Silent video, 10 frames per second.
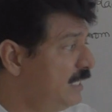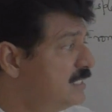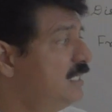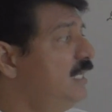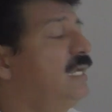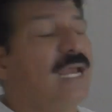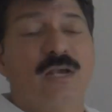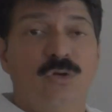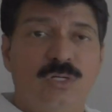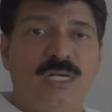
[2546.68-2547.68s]
easily
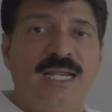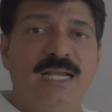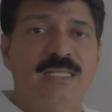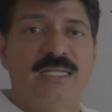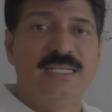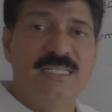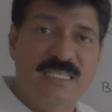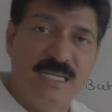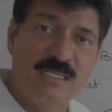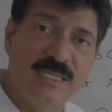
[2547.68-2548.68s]
calculate the
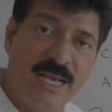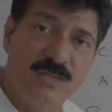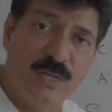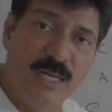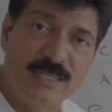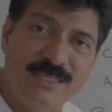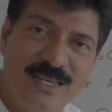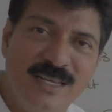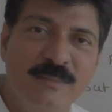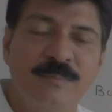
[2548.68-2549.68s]
distance as well as
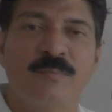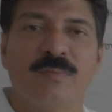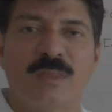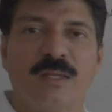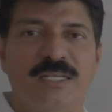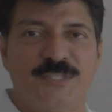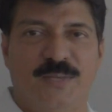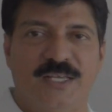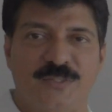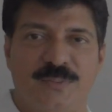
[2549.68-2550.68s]
the
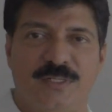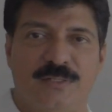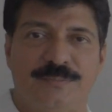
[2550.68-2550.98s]
displacement.